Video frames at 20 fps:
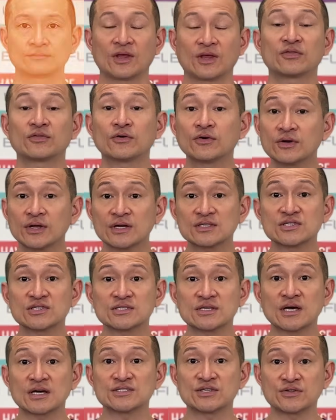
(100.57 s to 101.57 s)
The third
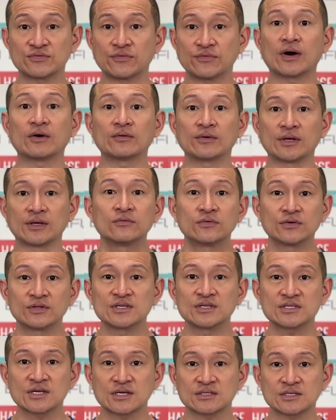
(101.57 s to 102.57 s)
exercise is frowning. For
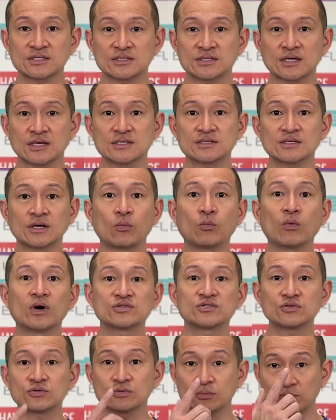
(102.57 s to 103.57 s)
this exercise, I
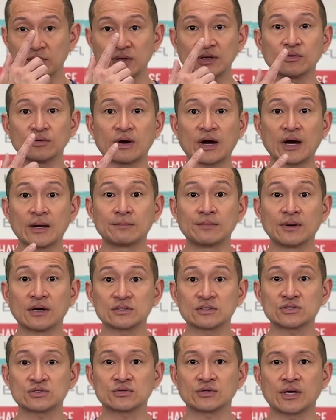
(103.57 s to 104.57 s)
want you to bring your
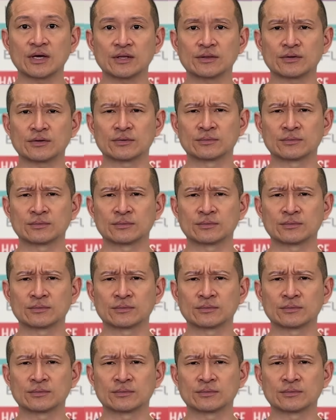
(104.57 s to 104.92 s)
eyebrows together.